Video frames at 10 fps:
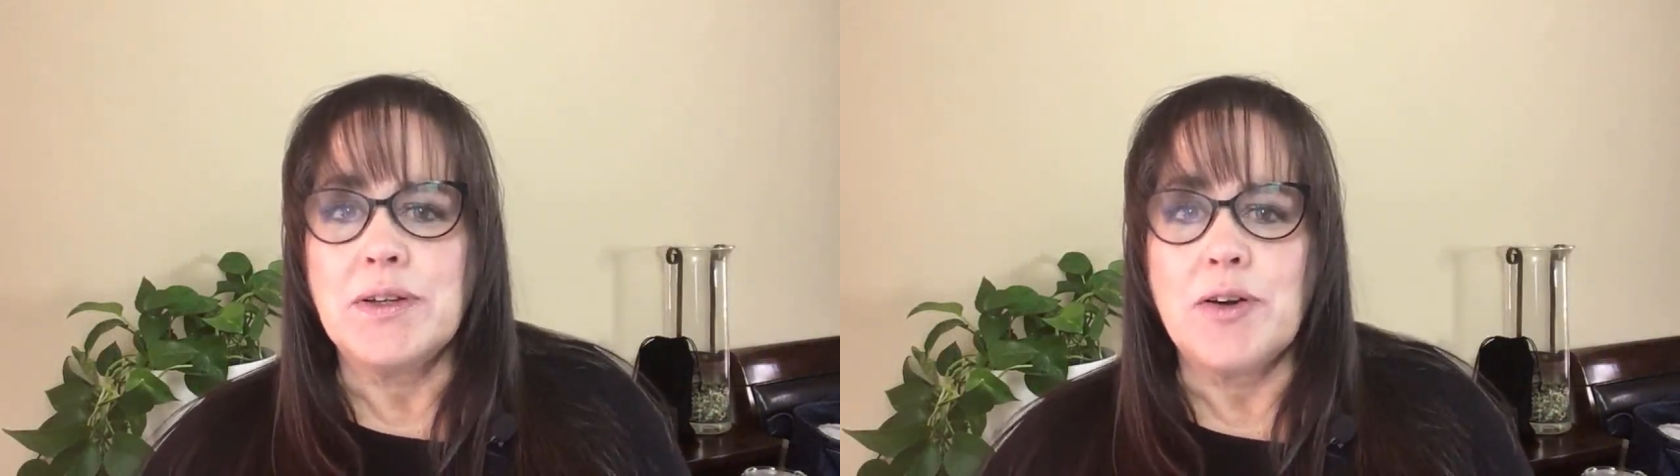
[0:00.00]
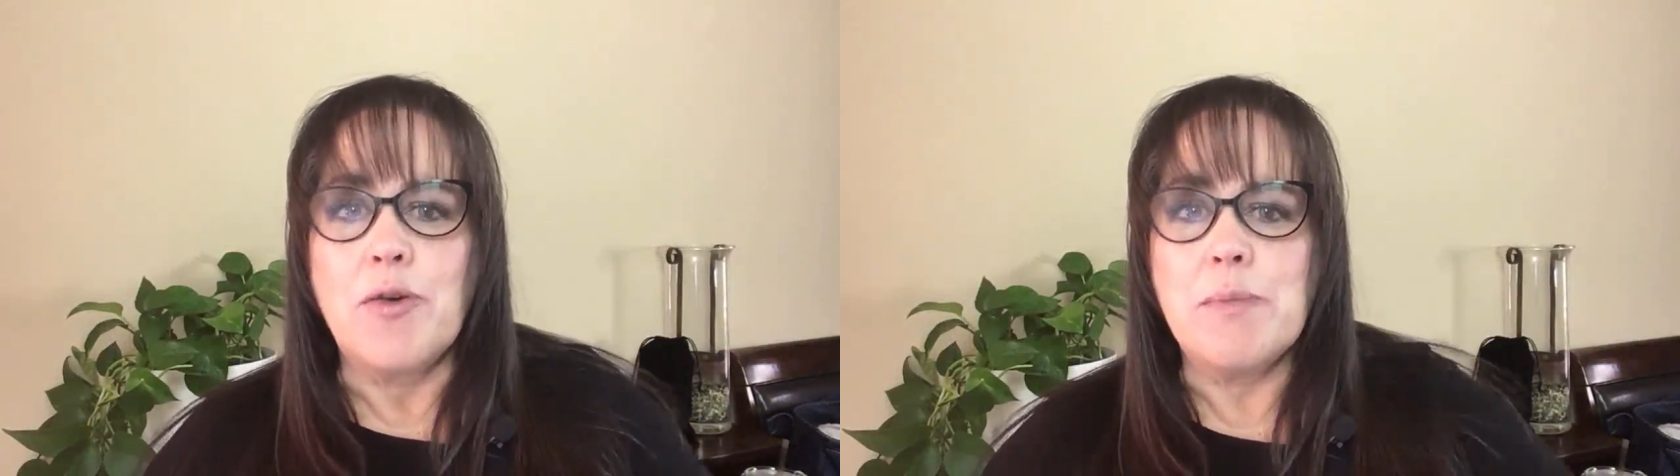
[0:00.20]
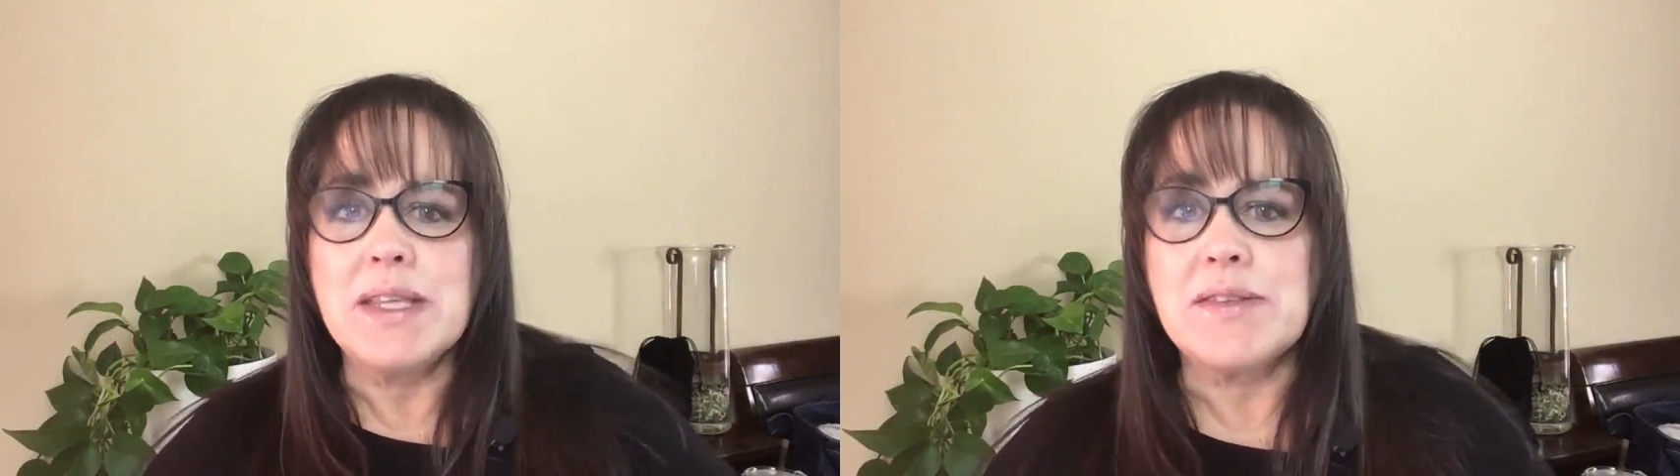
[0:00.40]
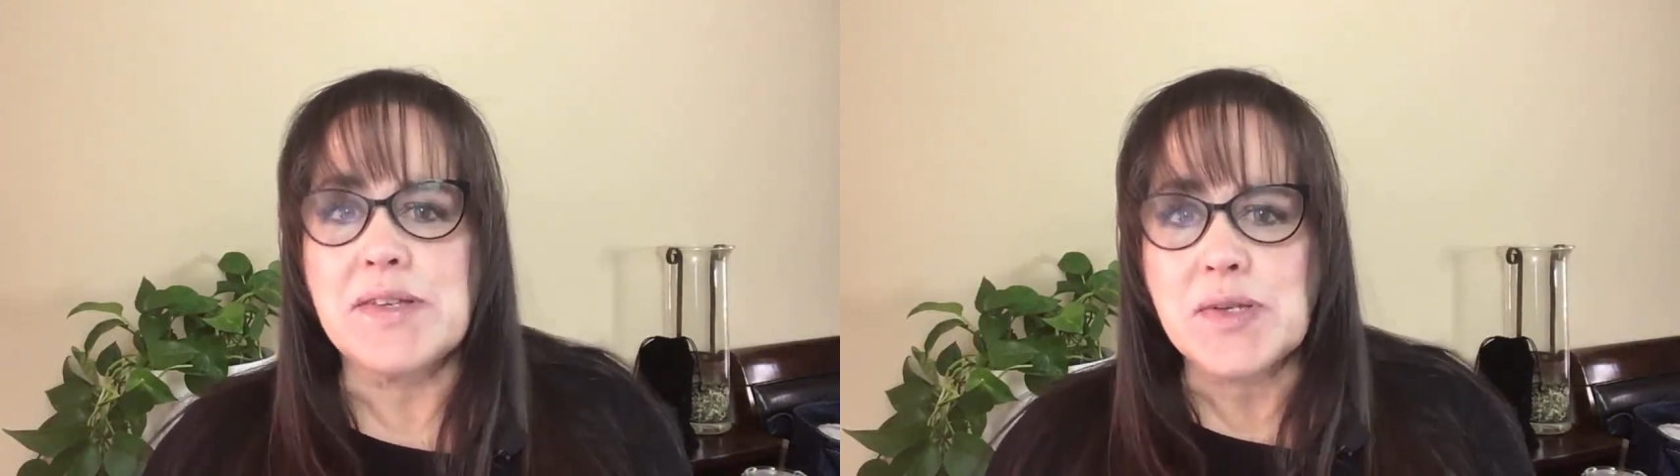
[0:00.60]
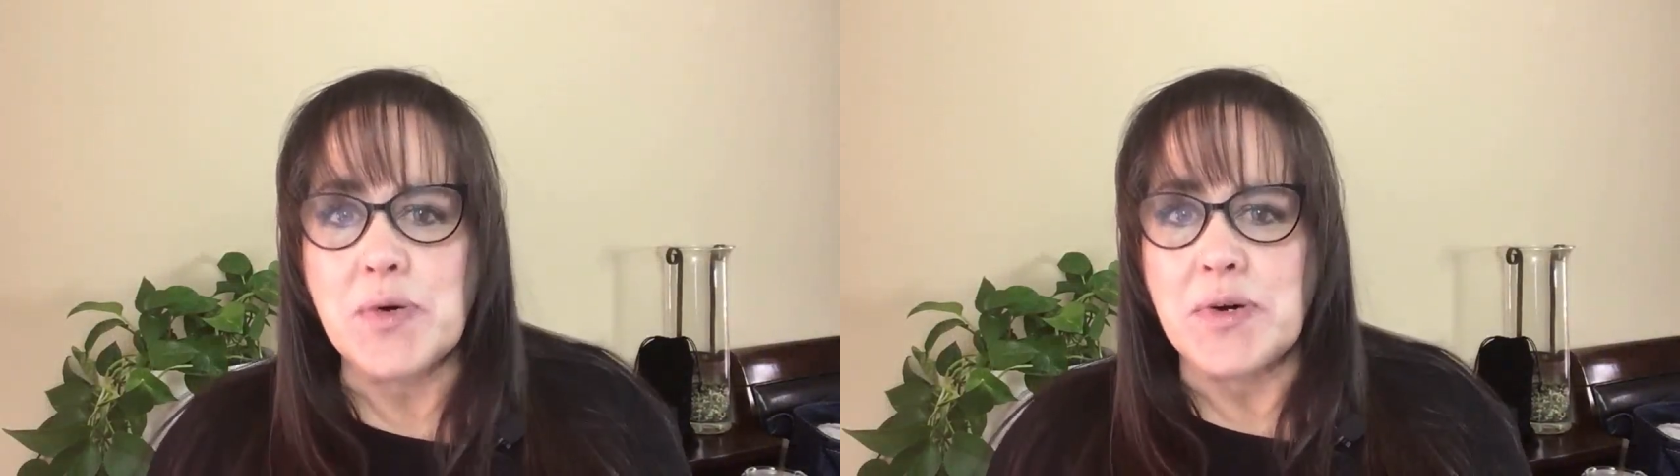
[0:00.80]
omit the
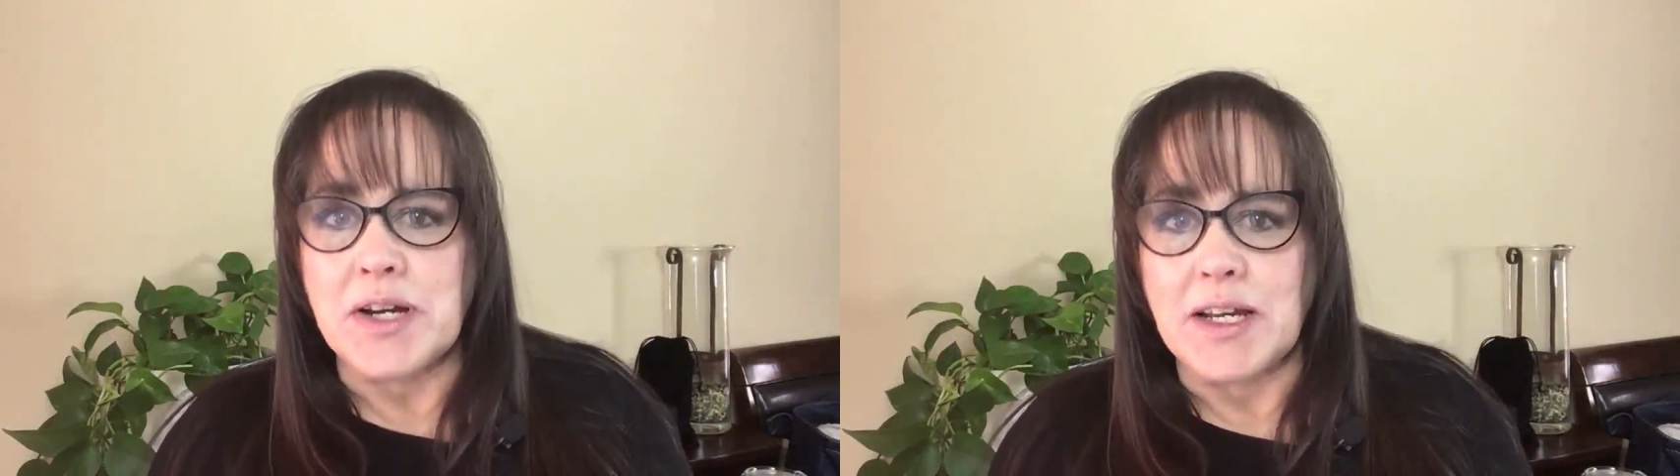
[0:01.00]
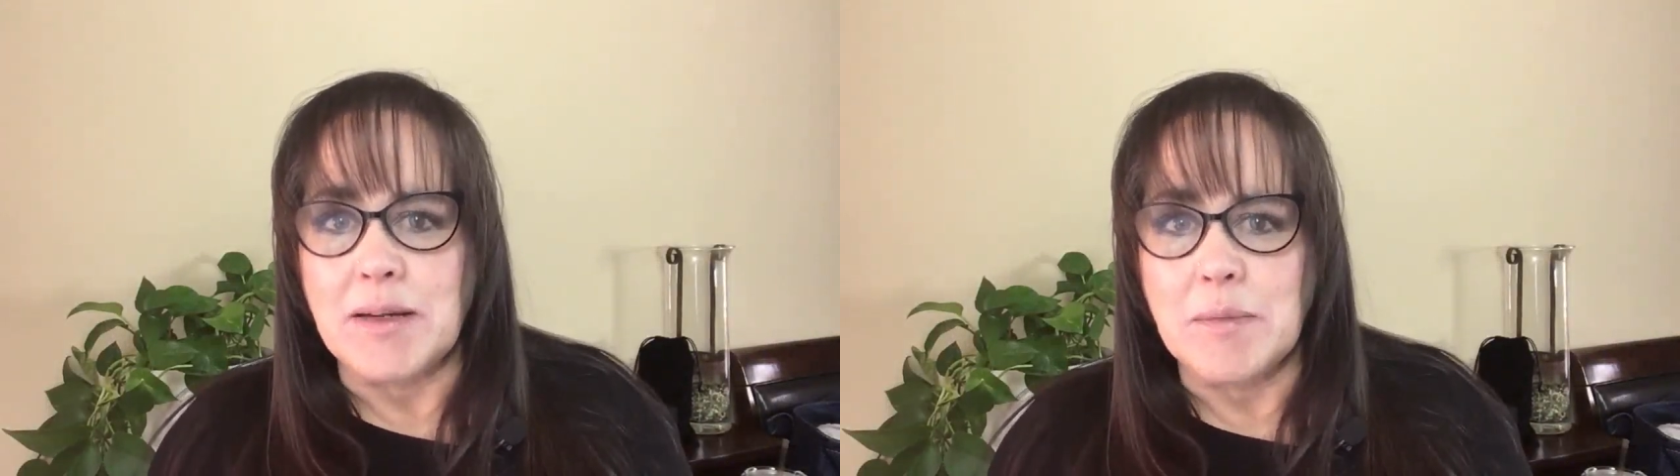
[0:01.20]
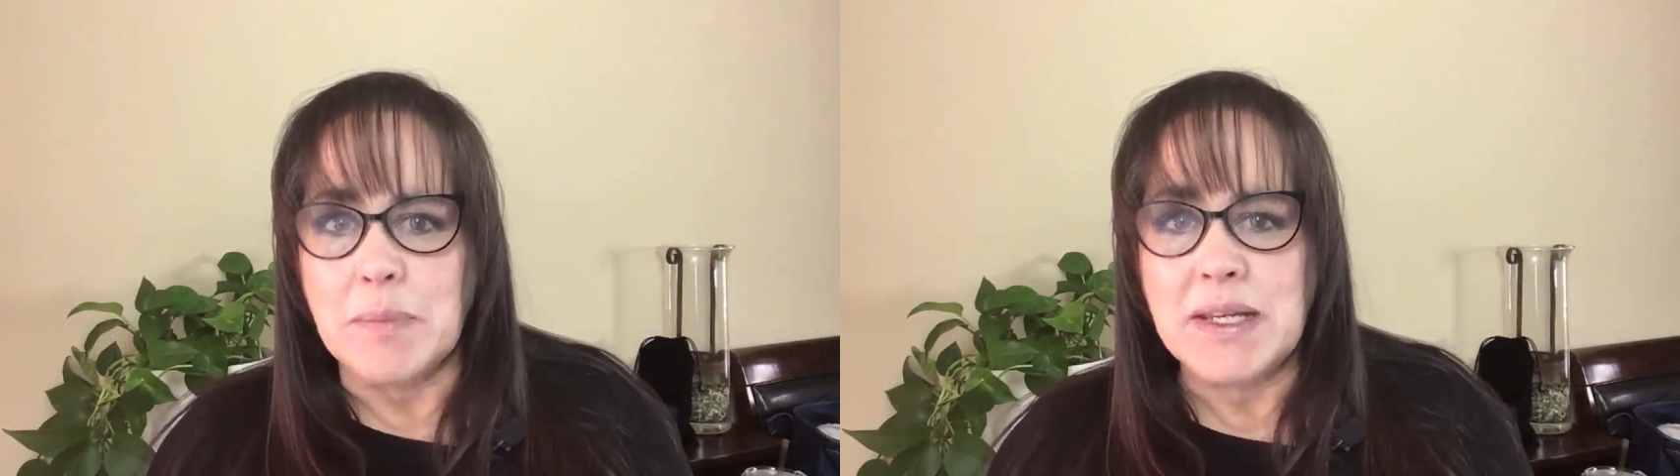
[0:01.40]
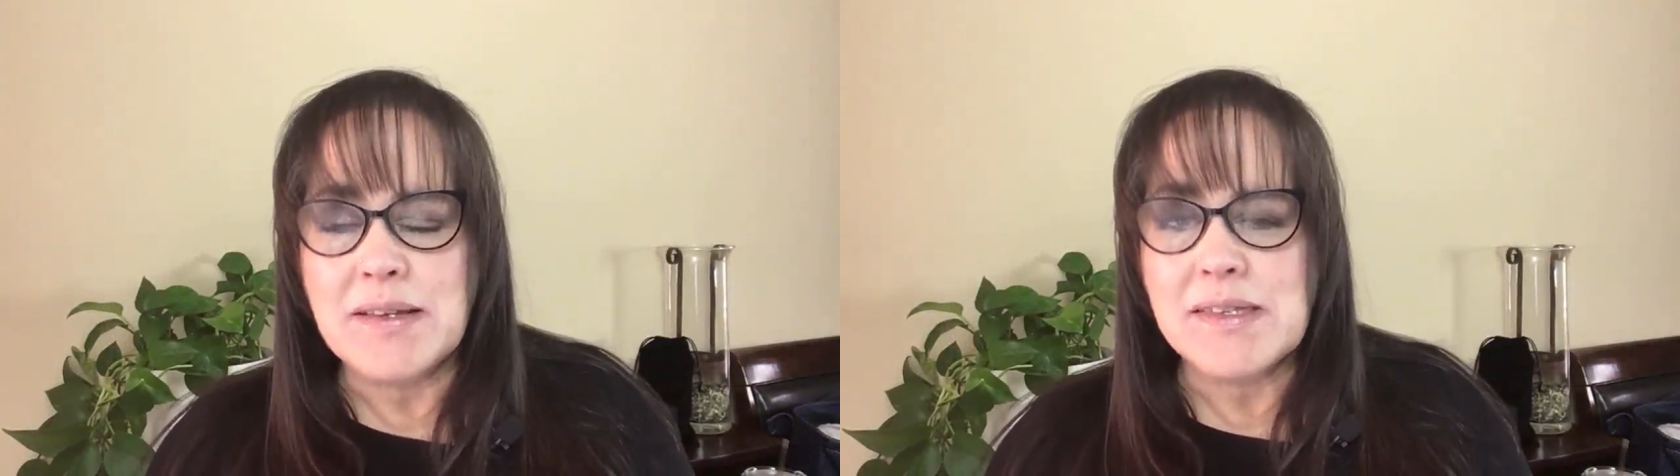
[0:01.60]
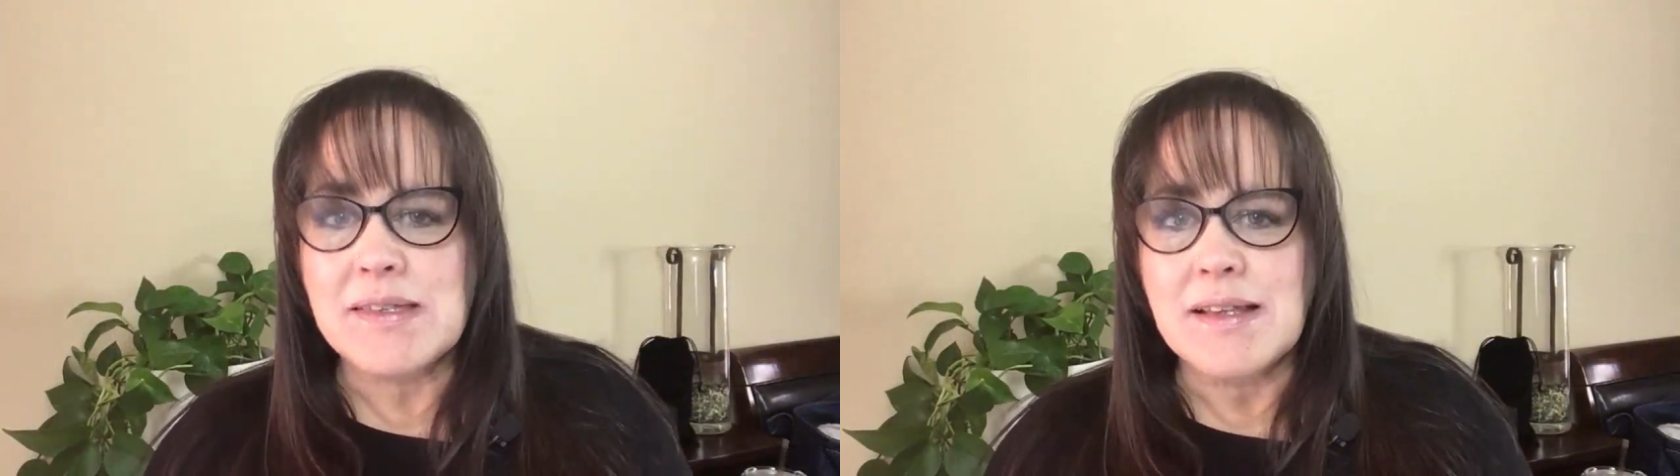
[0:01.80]
scoring
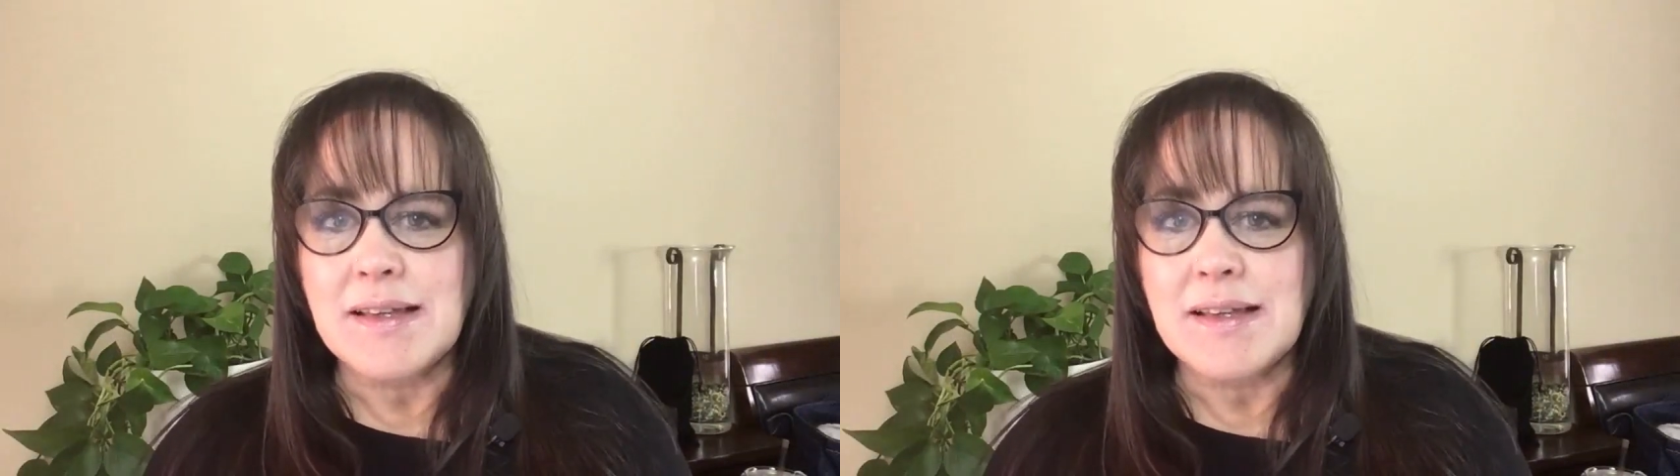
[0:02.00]
because